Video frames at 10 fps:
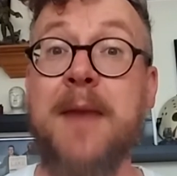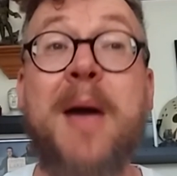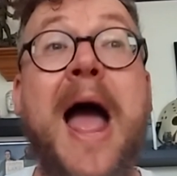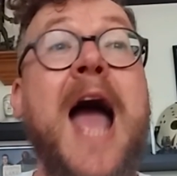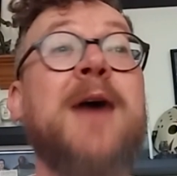and
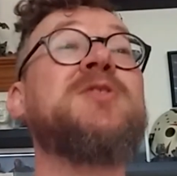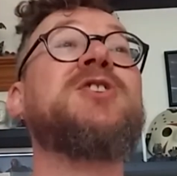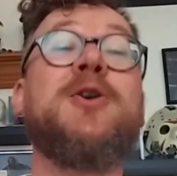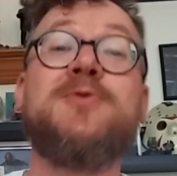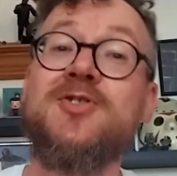perhaps
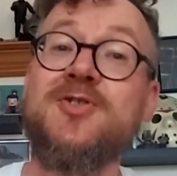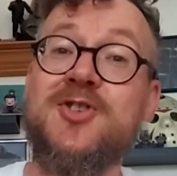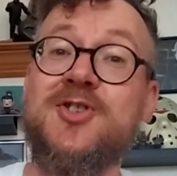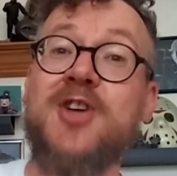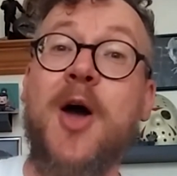goes
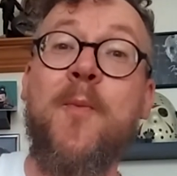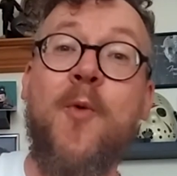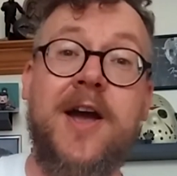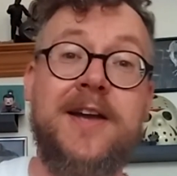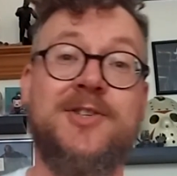some
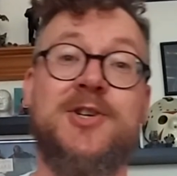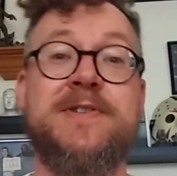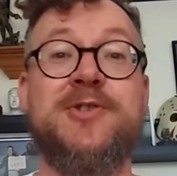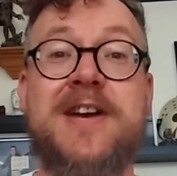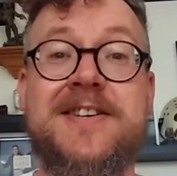way to
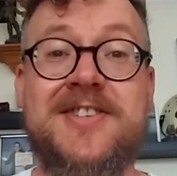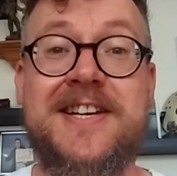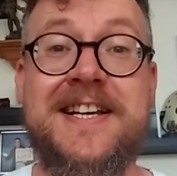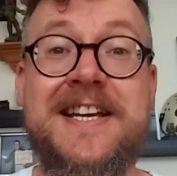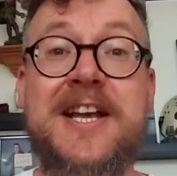
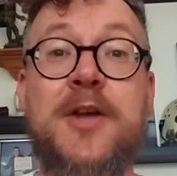redressing